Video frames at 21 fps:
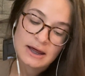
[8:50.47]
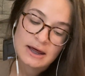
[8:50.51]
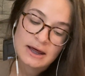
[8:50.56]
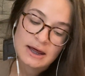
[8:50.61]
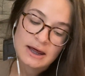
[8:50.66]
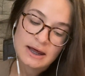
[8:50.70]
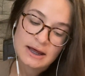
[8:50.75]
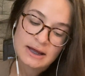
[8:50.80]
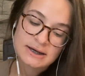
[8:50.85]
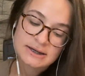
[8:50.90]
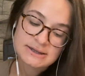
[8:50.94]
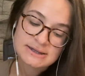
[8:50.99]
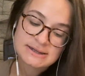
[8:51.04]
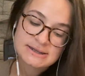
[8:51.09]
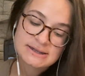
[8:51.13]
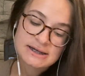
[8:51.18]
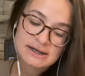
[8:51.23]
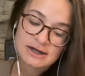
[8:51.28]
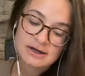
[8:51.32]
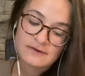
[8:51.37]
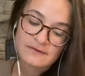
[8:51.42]
and
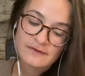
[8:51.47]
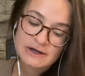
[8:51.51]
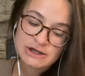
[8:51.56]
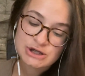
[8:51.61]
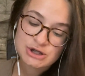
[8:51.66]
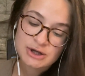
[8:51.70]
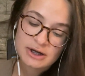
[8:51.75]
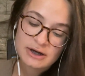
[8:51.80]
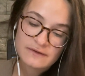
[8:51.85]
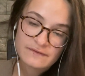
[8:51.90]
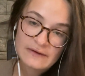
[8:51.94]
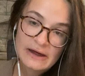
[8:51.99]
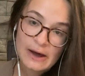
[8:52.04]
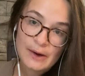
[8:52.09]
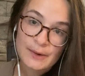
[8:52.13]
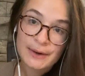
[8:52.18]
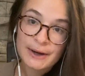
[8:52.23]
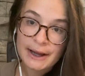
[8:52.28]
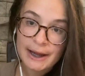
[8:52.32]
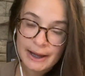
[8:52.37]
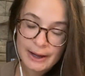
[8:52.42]
an adventure had
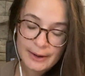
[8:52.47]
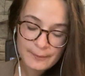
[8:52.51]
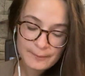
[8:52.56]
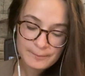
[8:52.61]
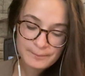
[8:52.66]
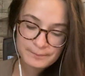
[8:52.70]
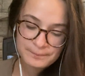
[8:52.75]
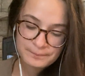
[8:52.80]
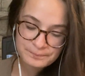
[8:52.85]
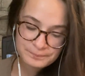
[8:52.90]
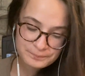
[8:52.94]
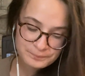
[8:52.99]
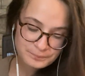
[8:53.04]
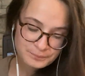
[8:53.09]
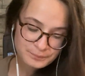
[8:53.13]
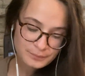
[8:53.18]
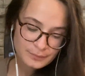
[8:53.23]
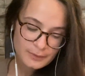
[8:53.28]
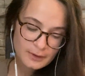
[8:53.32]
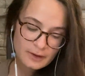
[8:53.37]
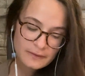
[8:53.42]
found him.
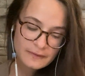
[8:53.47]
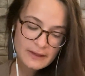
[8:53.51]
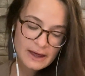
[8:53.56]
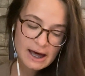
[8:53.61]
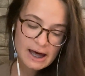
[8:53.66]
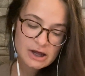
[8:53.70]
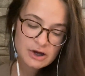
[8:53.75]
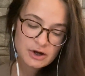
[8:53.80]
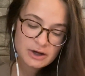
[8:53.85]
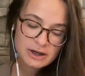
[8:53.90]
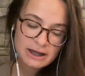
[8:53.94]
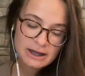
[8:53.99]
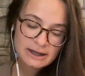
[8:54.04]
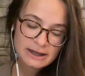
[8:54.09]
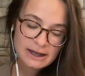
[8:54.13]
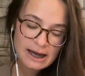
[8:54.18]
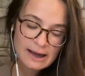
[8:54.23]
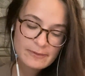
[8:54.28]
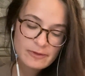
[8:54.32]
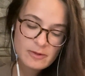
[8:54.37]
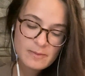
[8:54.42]
The higher he
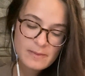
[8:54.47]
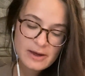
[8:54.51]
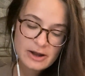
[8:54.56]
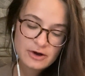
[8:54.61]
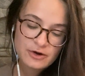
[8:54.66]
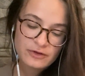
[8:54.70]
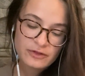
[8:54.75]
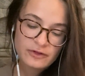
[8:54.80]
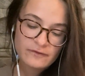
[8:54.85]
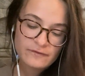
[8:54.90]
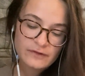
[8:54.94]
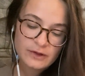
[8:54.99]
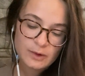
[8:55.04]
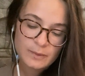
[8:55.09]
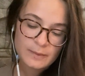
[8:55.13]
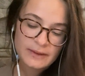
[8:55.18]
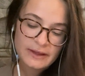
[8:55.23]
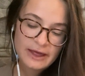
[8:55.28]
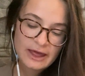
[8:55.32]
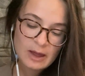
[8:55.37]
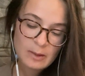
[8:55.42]
climbed, the better the view
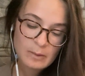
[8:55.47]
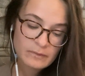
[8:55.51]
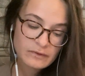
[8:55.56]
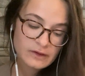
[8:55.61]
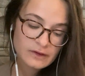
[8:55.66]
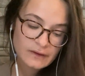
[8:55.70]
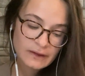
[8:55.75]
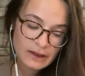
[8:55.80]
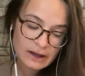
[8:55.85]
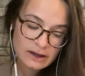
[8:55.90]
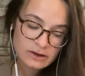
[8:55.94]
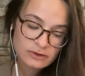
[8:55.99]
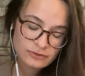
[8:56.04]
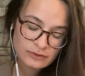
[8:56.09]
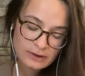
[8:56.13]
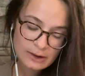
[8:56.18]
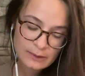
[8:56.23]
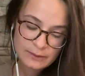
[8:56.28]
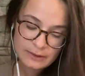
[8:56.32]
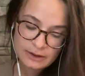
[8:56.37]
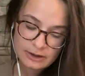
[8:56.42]
became of the land
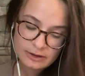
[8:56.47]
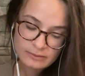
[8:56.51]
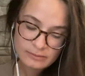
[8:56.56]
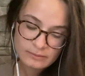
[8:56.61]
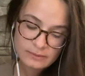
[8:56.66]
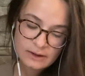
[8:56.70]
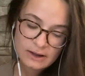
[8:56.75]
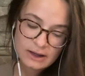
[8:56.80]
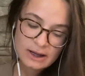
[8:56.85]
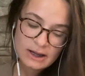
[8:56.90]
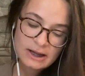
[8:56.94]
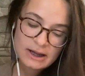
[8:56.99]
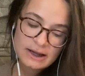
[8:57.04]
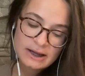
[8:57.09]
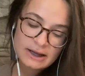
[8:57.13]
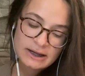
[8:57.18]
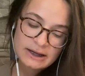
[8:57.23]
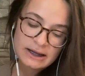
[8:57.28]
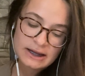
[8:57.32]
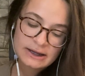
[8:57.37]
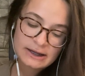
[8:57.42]
around him.
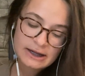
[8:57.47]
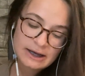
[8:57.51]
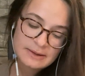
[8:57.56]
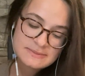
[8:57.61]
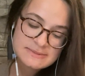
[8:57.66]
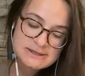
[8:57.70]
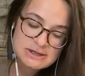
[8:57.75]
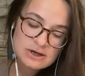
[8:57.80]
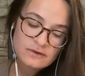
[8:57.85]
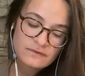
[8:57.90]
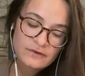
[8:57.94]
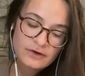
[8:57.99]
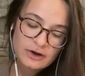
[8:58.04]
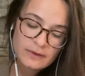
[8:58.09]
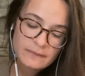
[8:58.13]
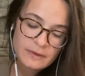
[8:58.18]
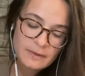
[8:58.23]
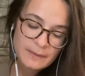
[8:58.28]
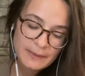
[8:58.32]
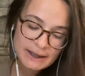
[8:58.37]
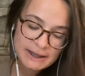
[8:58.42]
He climbed so far
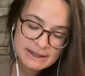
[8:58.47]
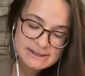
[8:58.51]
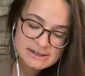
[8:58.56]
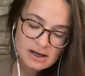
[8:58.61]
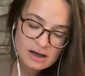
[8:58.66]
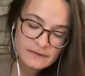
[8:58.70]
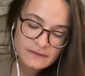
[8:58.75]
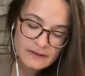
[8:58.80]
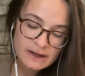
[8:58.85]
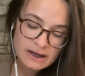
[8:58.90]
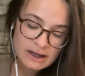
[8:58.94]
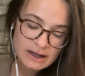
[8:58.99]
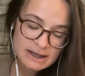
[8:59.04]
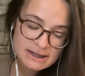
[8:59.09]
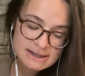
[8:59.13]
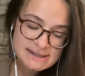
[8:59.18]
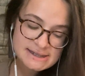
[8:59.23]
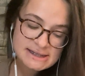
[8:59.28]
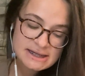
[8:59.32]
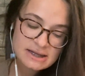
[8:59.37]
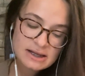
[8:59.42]
up the beanstalk that he
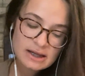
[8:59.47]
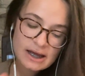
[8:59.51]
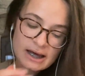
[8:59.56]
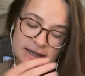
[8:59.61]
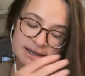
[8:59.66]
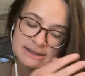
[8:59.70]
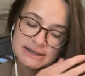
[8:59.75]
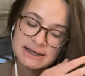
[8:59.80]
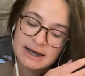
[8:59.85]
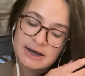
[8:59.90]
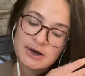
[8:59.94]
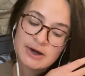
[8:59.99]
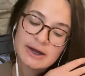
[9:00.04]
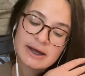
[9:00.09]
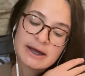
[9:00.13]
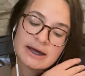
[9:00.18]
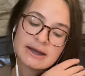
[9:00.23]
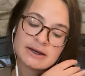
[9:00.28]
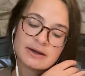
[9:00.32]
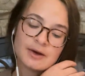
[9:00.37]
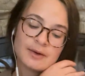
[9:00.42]
could see the entire
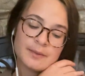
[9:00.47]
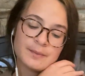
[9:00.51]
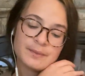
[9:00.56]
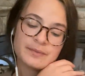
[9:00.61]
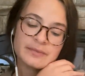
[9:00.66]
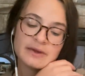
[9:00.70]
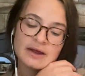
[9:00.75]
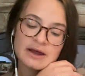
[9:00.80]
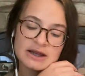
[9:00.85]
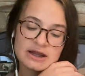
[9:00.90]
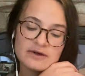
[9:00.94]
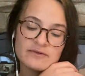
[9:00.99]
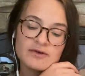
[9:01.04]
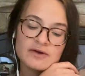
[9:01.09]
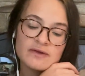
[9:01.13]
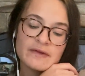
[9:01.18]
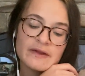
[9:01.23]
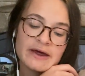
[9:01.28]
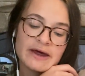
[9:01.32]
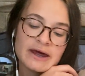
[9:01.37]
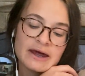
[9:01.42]
kingdom, and
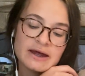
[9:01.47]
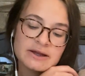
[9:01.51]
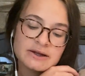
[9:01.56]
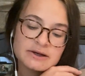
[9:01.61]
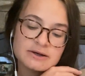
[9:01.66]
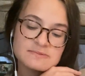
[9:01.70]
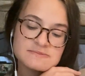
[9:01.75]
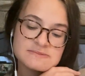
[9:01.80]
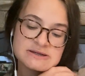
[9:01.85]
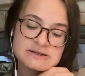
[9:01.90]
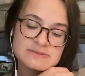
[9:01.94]
even the kingdoms